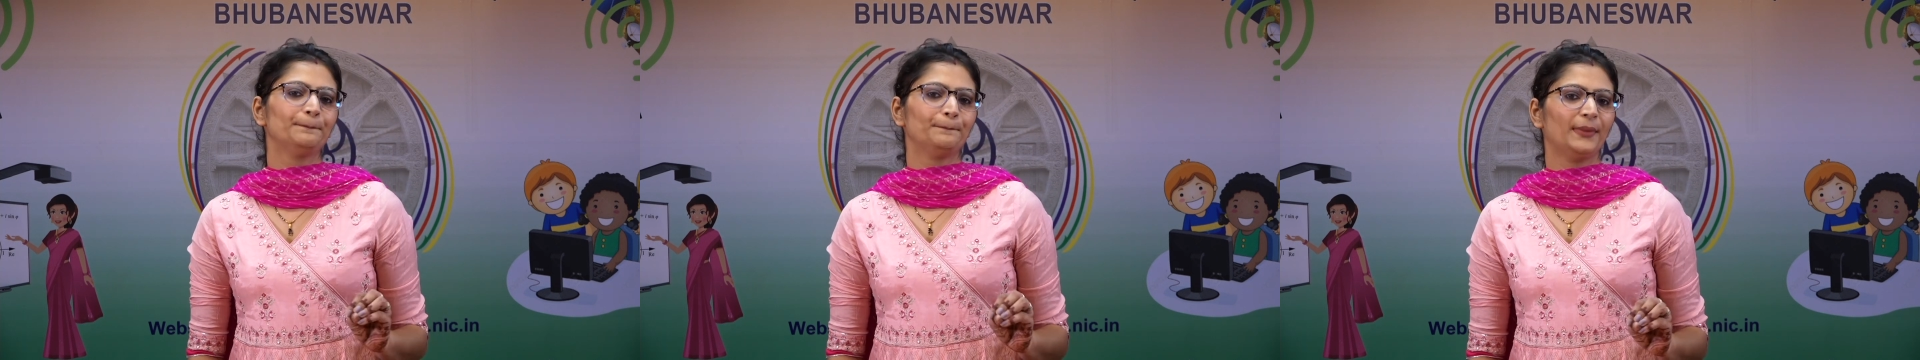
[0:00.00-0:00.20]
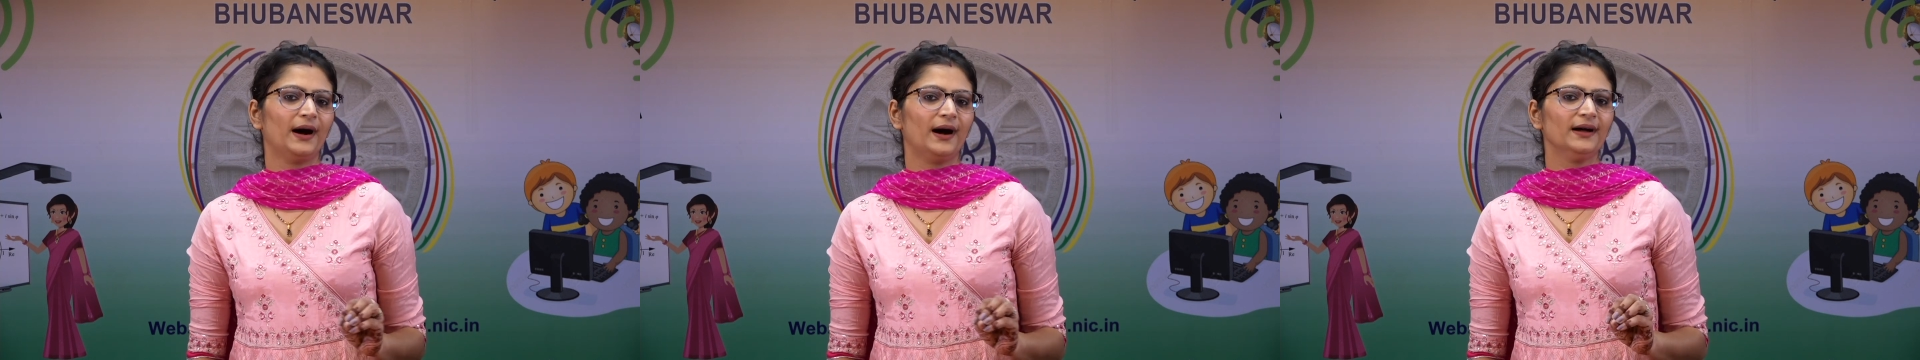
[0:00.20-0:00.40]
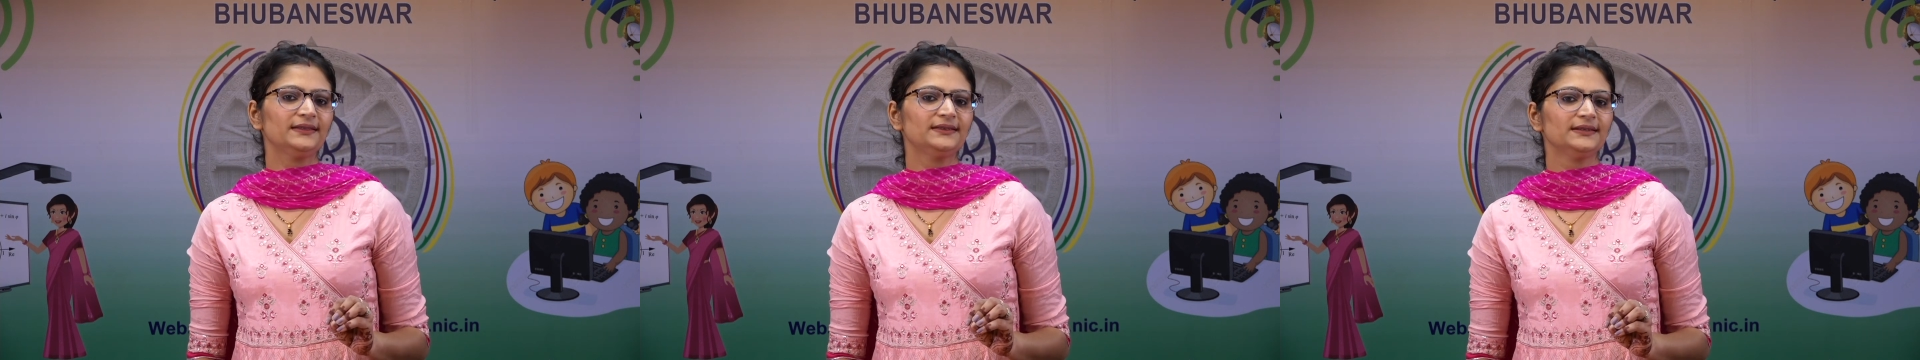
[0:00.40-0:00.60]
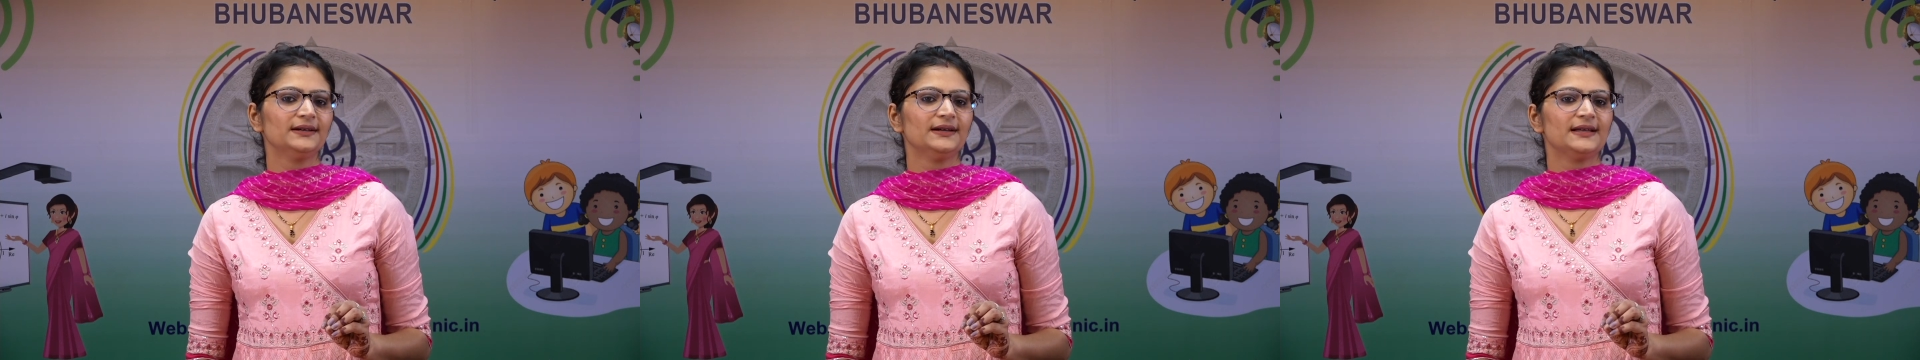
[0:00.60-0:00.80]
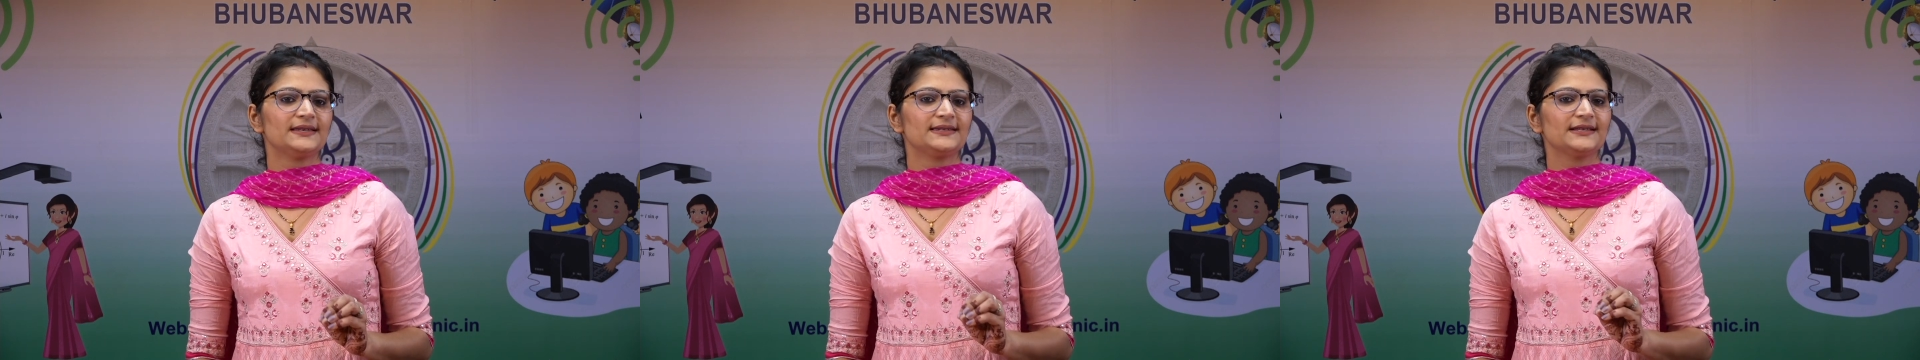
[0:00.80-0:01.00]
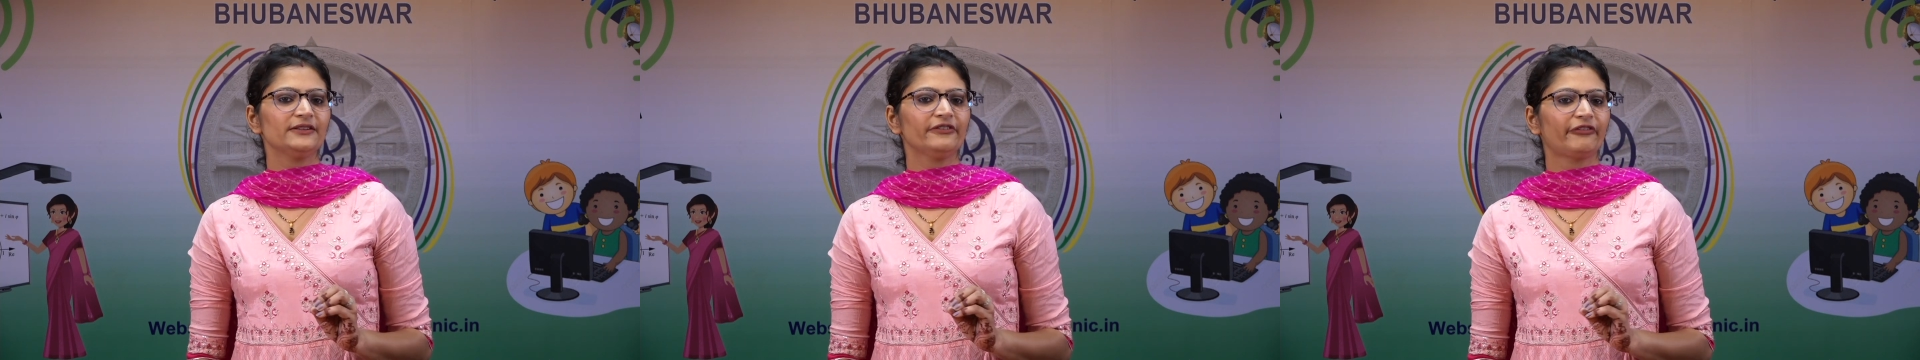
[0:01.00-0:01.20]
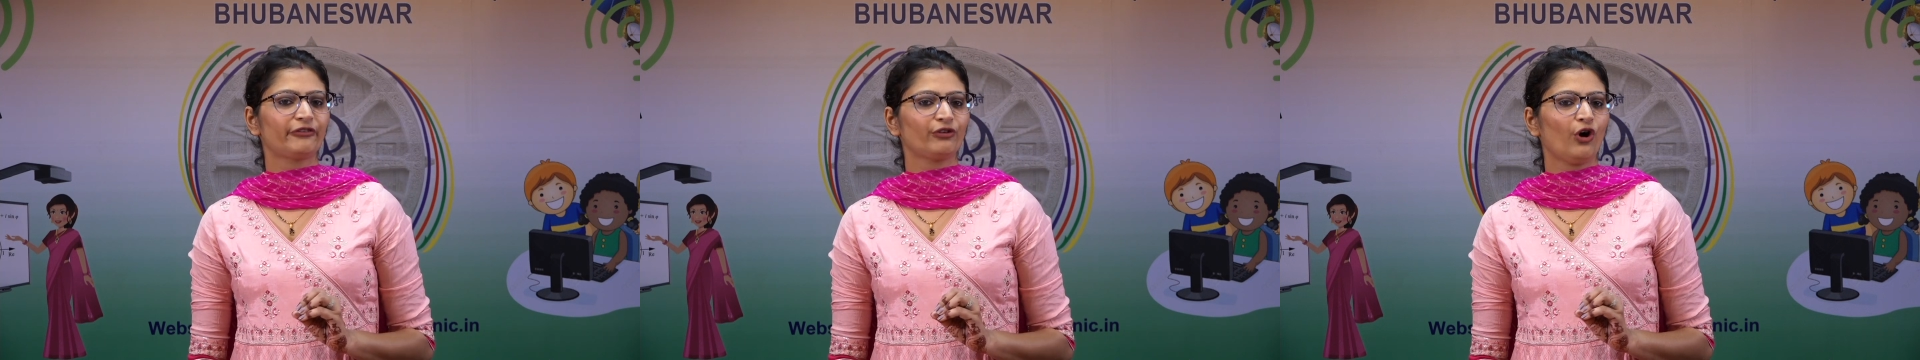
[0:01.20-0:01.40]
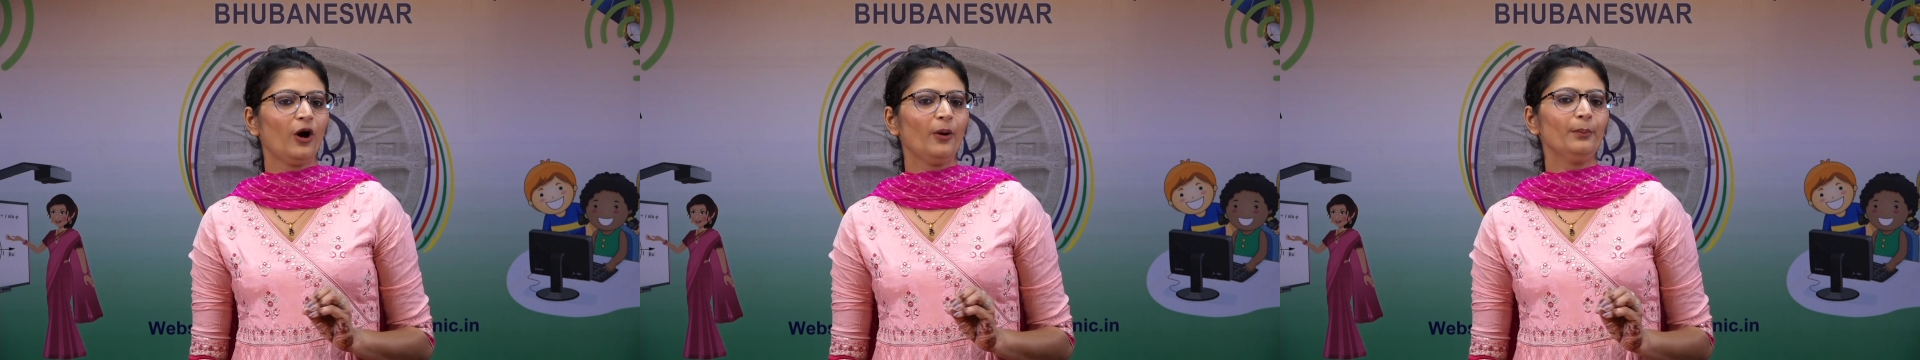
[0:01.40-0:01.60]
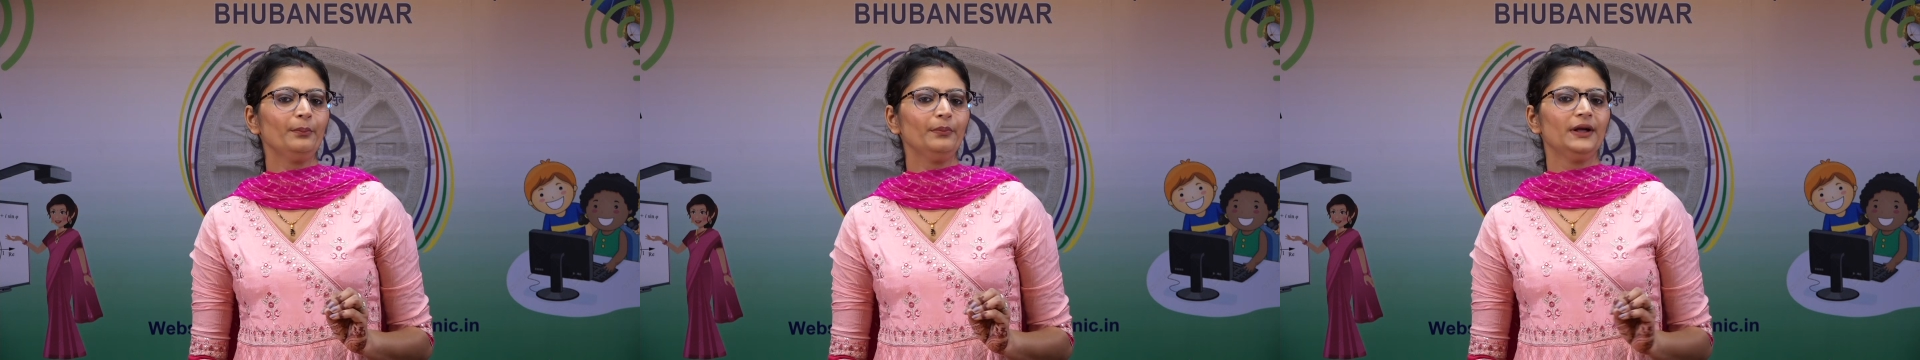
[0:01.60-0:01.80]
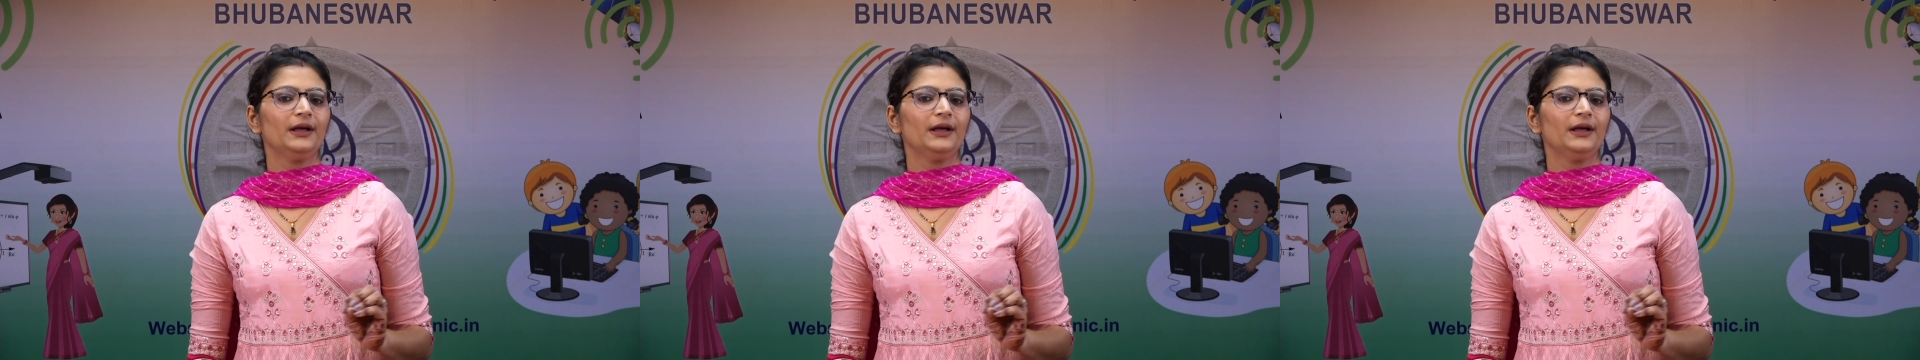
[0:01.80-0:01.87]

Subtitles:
path till from